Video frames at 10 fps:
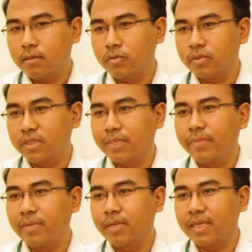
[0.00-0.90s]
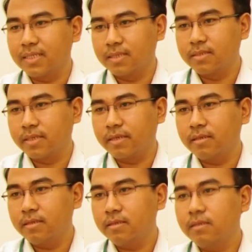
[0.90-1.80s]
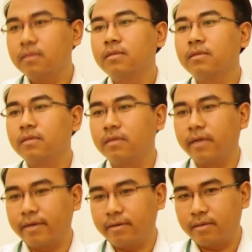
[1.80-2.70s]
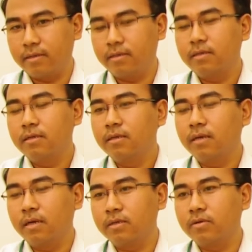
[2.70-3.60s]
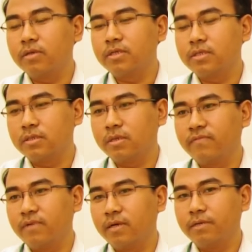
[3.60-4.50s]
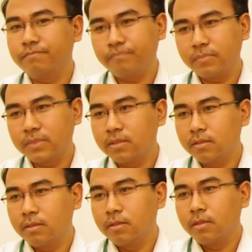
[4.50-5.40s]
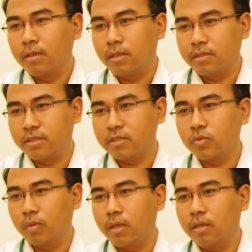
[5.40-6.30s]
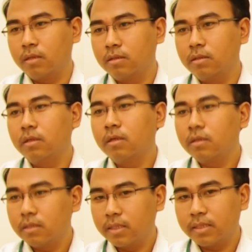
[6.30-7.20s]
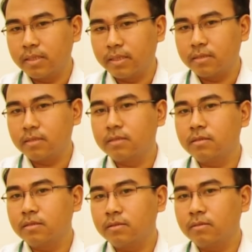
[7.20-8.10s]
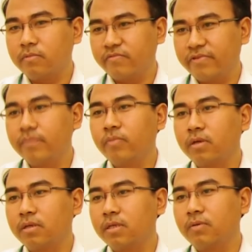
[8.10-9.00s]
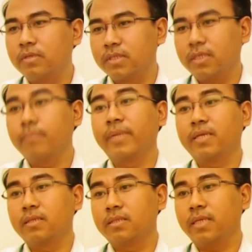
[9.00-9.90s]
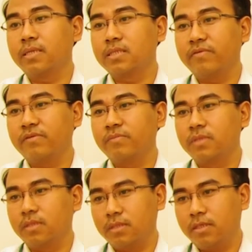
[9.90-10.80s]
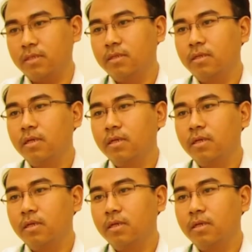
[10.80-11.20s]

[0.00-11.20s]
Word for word: using the minimal access technique and other conditions of the chest wall. That's very importantly, I would say, pectus excavatum surgery,